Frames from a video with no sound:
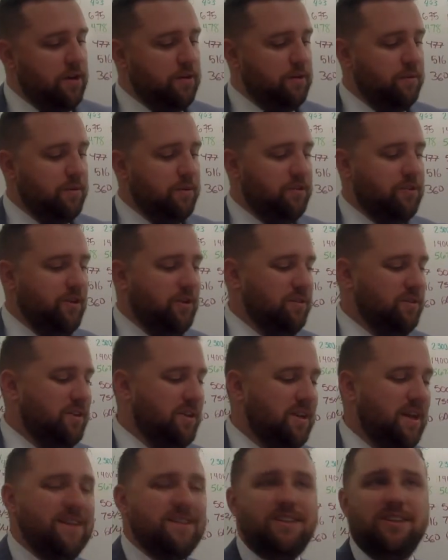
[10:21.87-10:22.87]
So Ms. Jones,
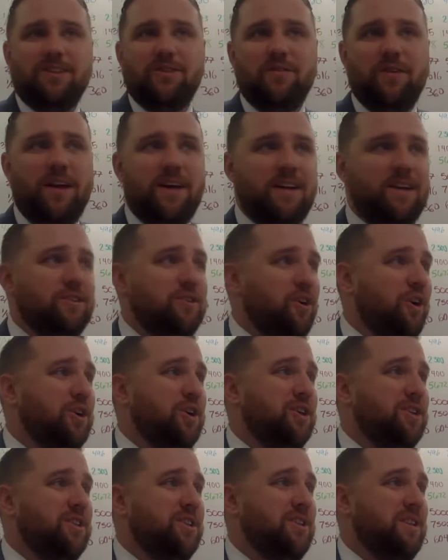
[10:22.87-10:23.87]
the next disadvantage
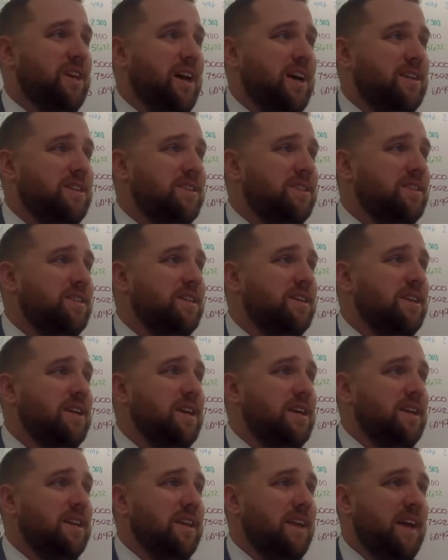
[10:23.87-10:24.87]
are your sets
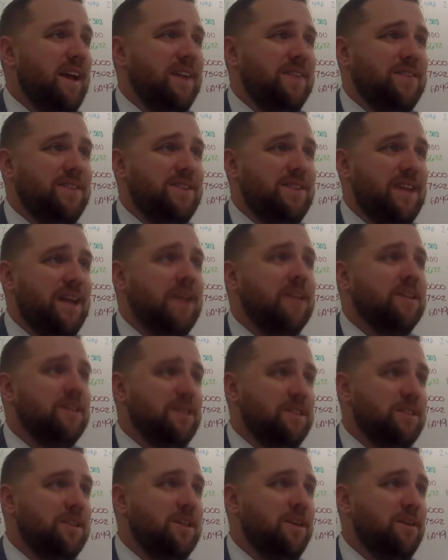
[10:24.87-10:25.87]
that have
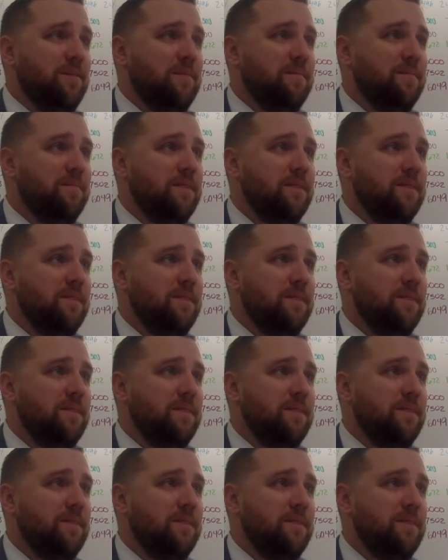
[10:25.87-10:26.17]
stainless steel.